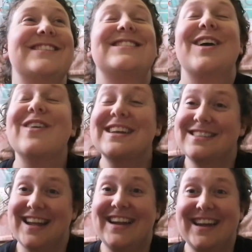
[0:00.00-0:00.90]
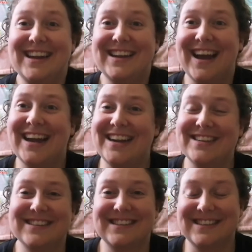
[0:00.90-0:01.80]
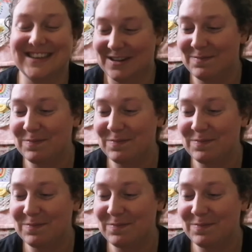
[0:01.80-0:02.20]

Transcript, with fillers: so excited. I just